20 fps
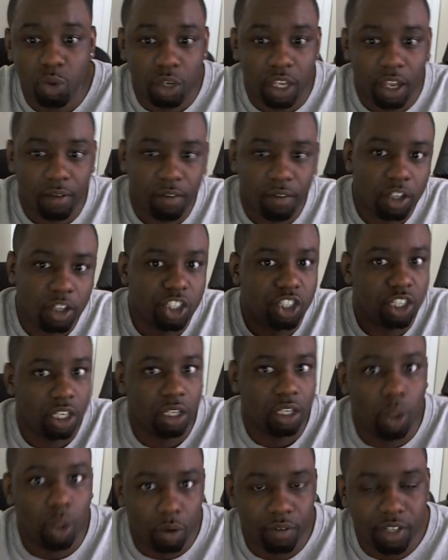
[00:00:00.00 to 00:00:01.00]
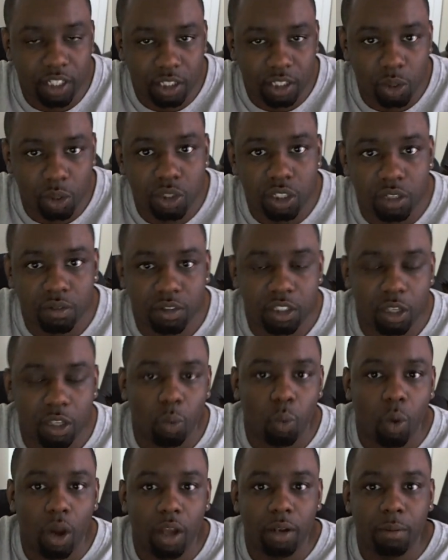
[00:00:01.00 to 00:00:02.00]
give a shitload of exclusives to
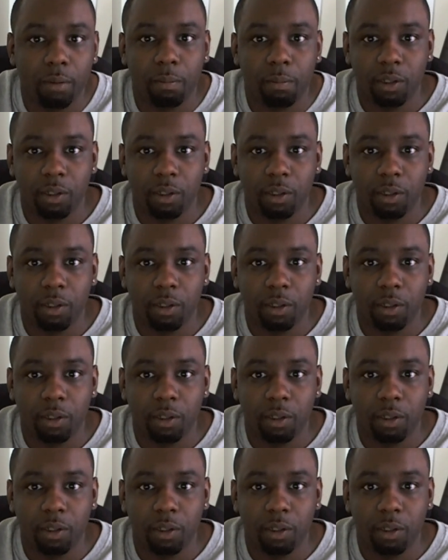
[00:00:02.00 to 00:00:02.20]
one